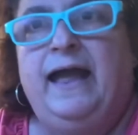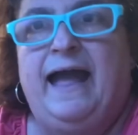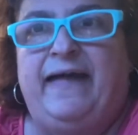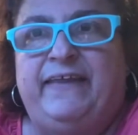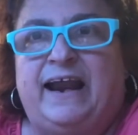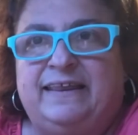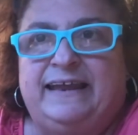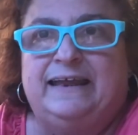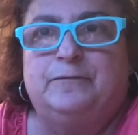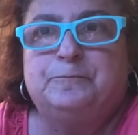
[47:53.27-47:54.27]
and then I'll
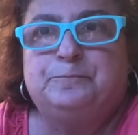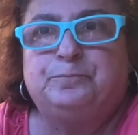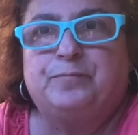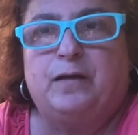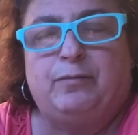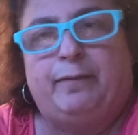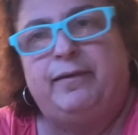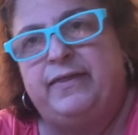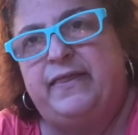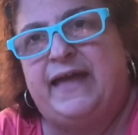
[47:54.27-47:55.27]
eat probably
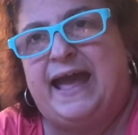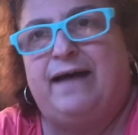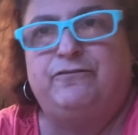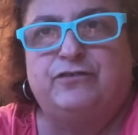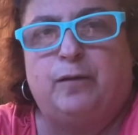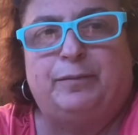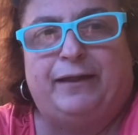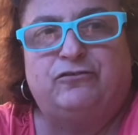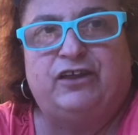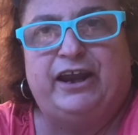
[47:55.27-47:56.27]
the other half a couple
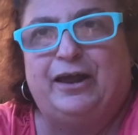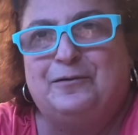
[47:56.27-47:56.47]
hours later.